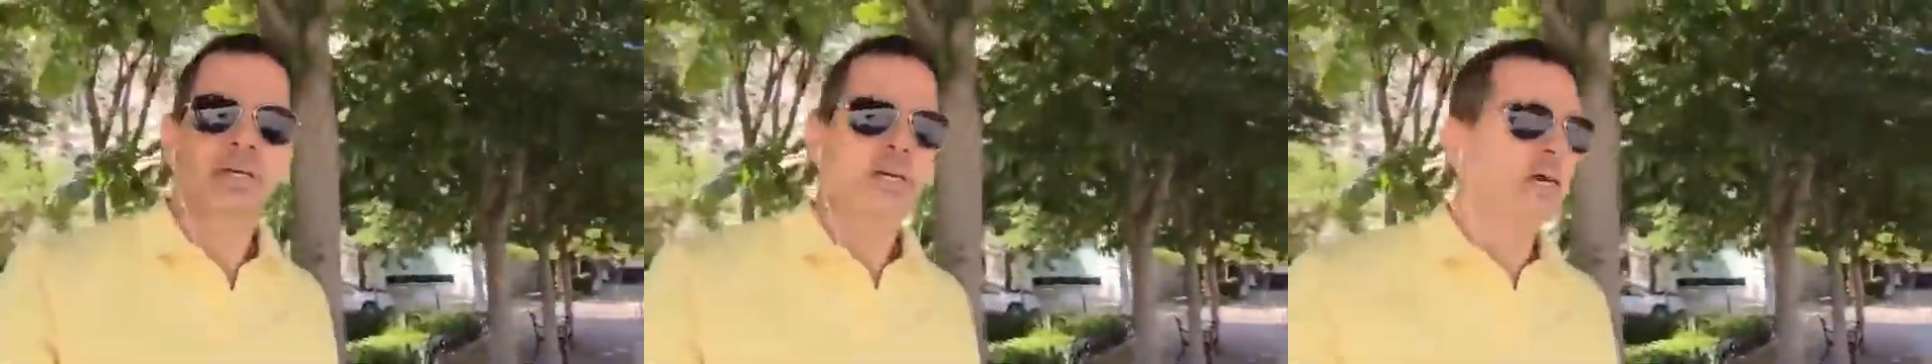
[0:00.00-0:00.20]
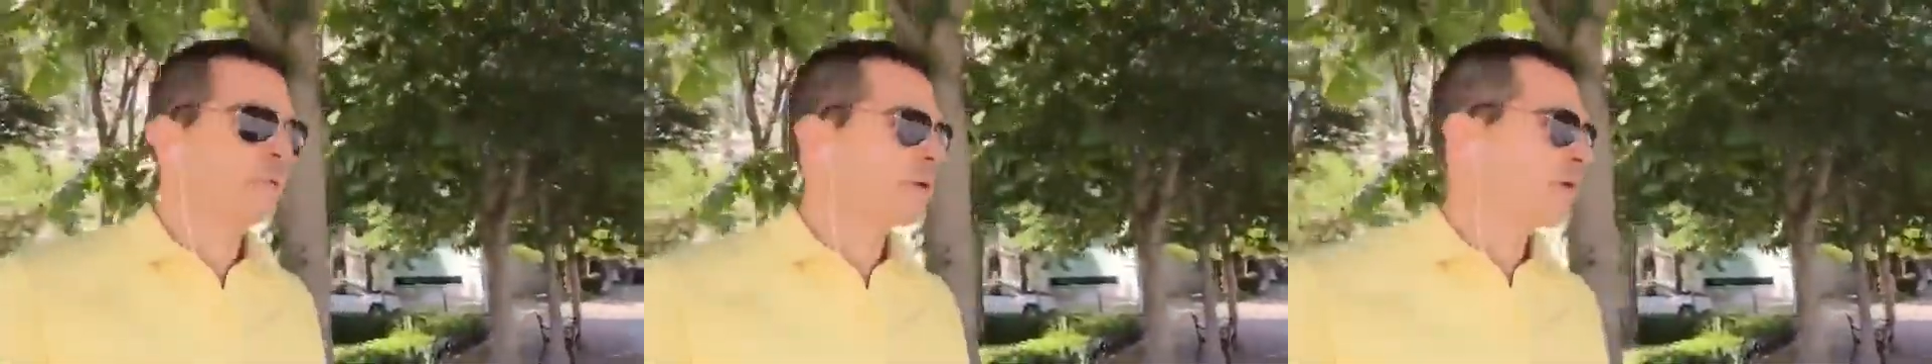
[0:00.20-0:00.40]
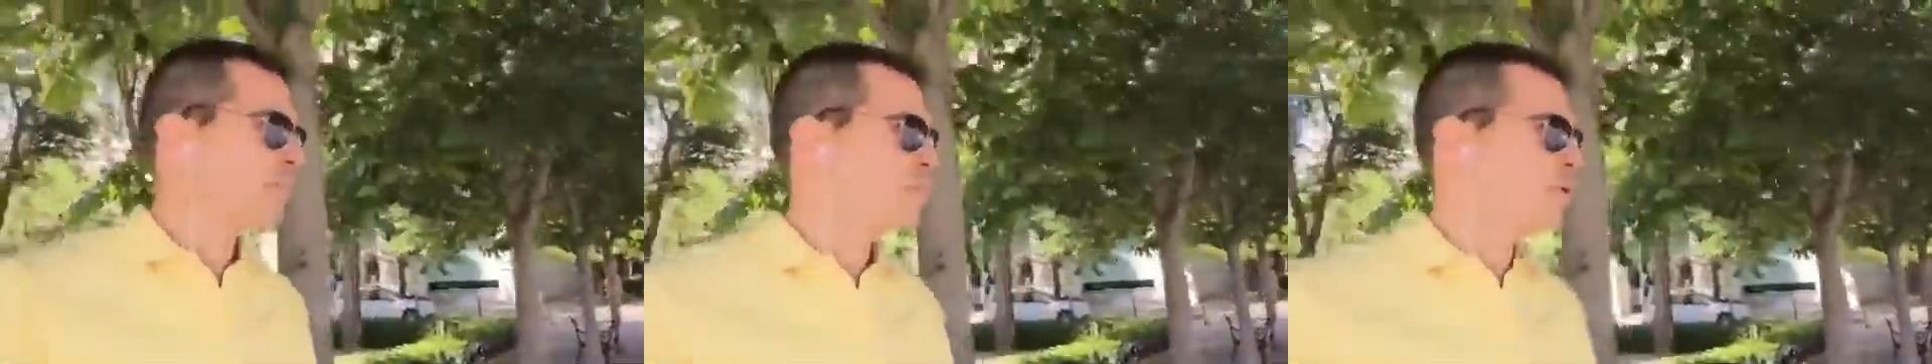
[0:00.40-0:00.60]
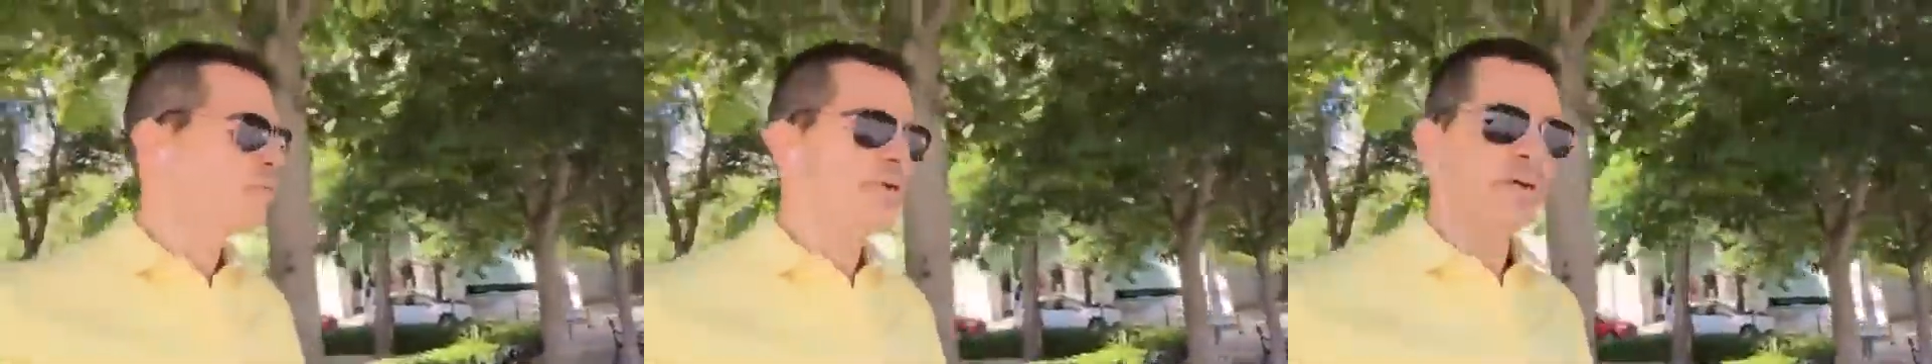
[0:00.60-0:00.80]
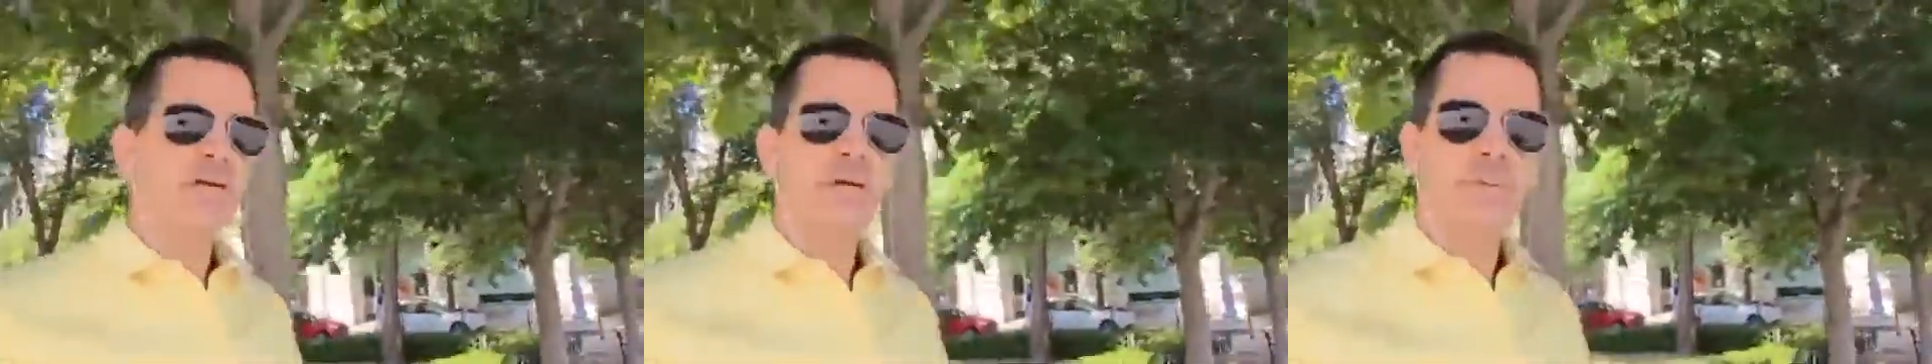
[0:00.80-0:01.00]
and we come over
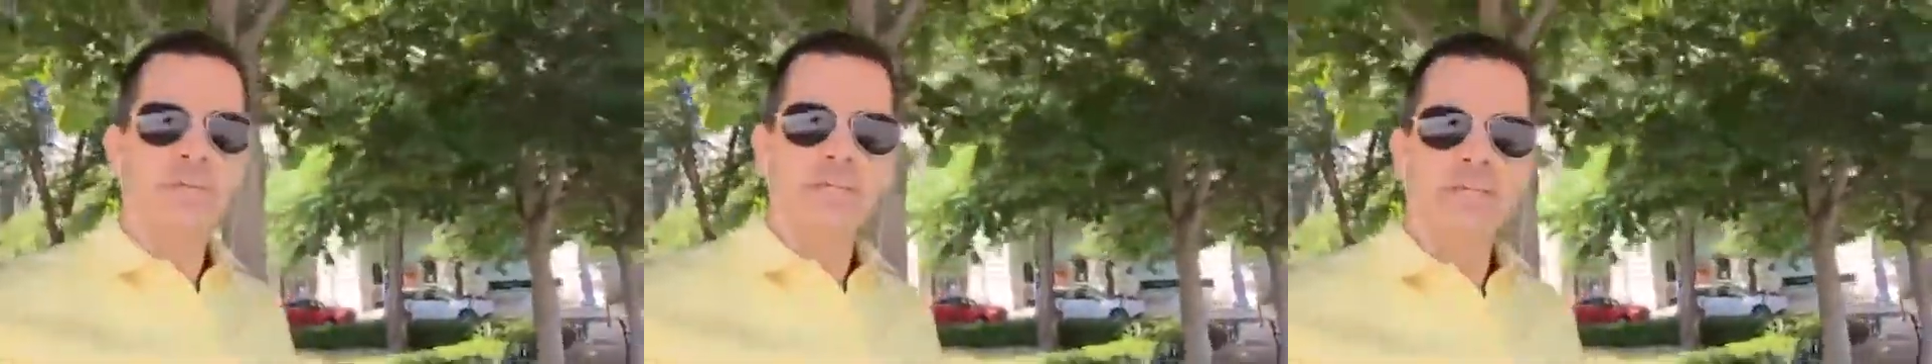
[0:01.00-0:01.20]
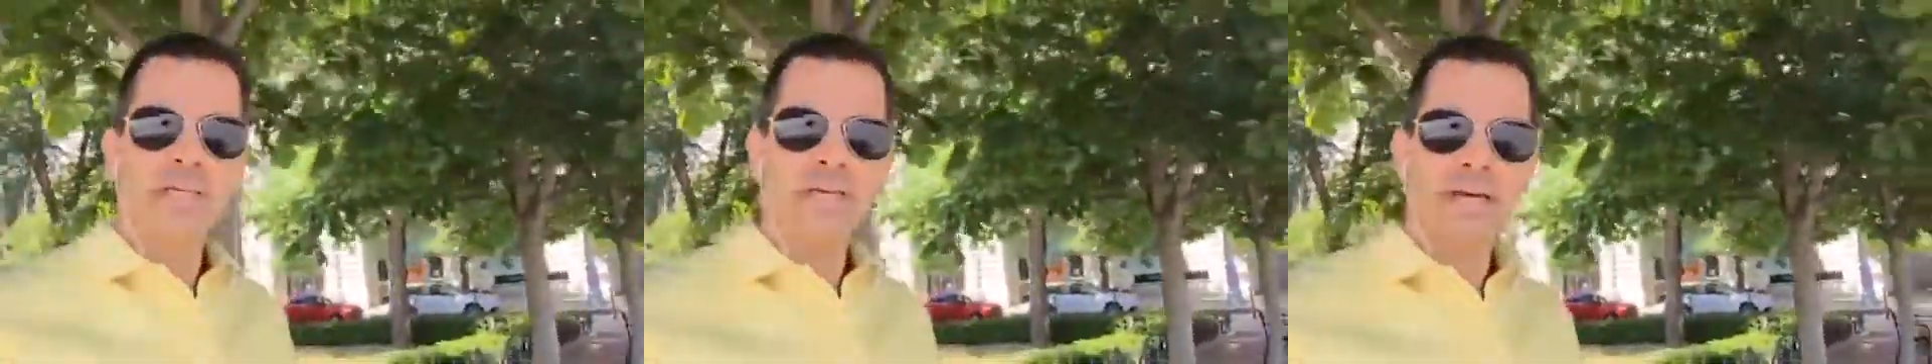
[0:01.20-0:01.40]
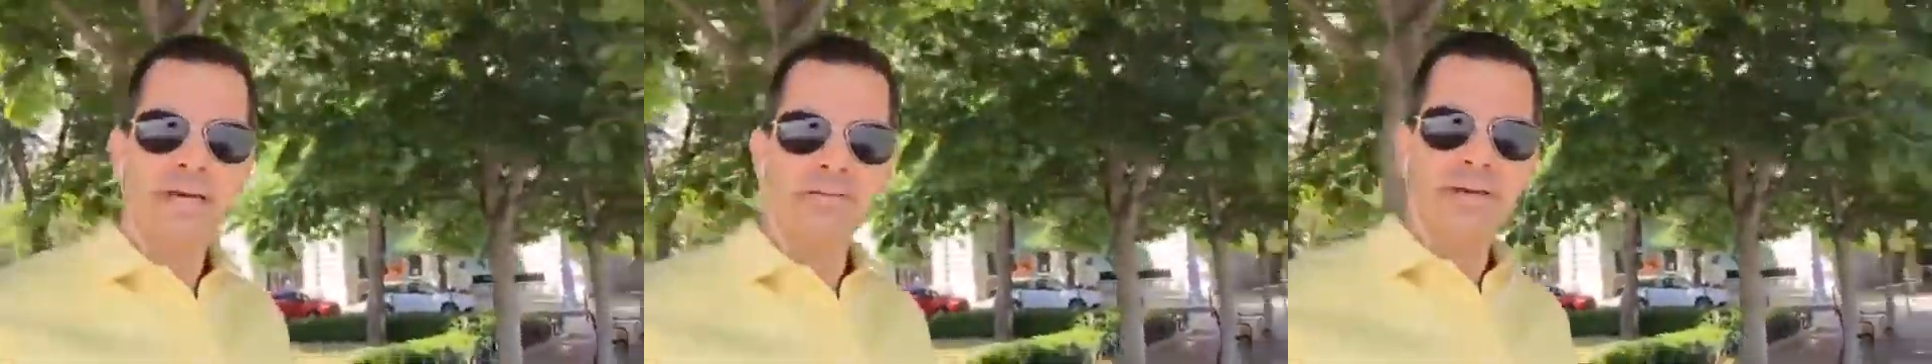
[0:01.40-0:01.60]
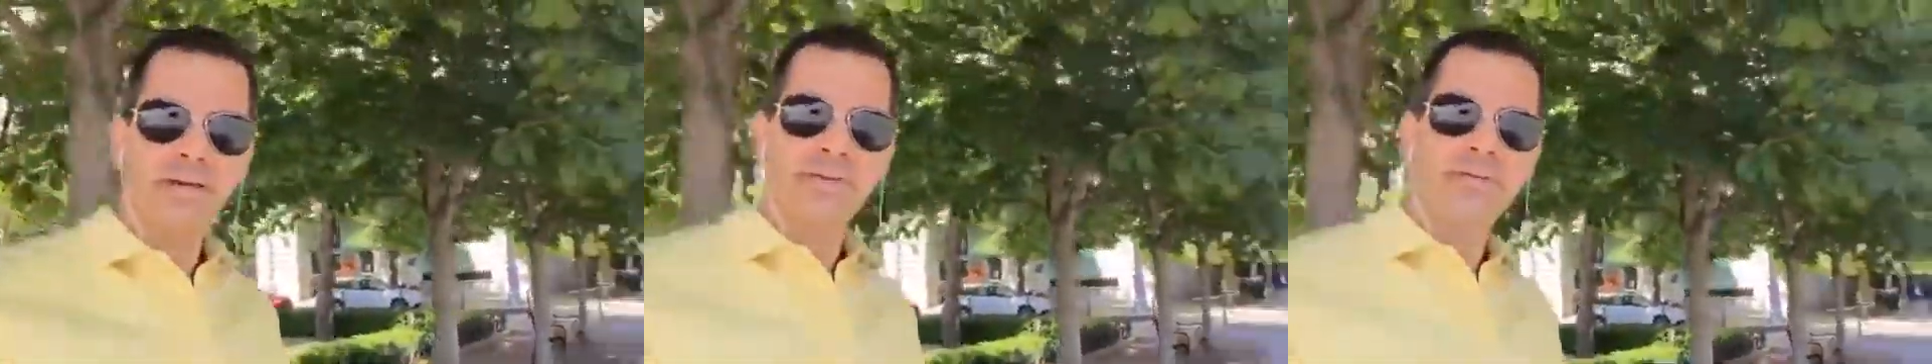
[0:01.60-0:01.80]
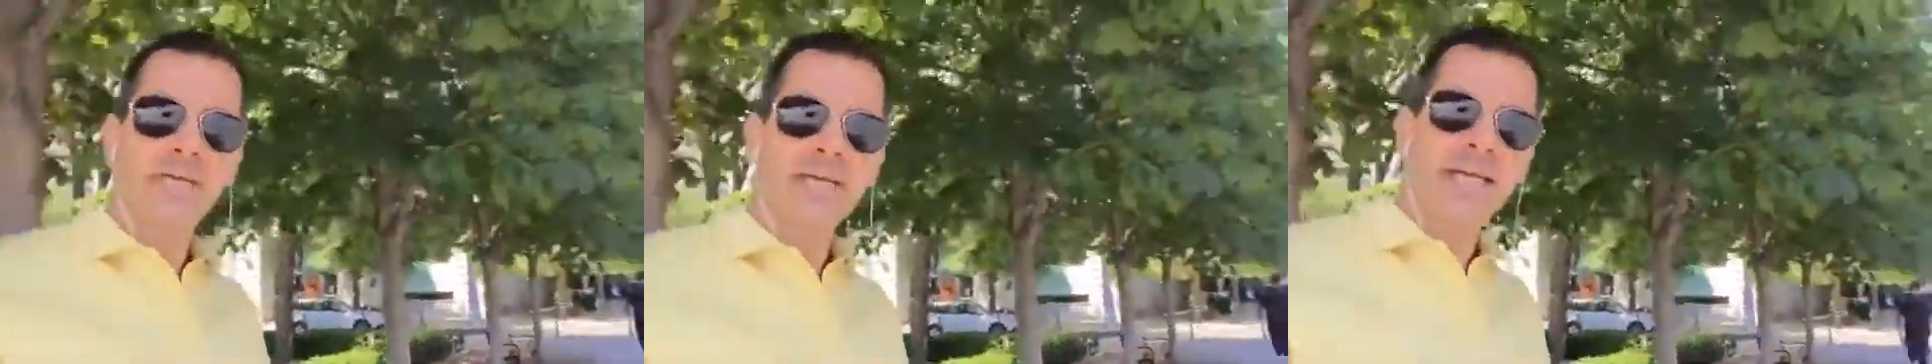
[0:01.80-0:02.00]
here, we see kind of an interesting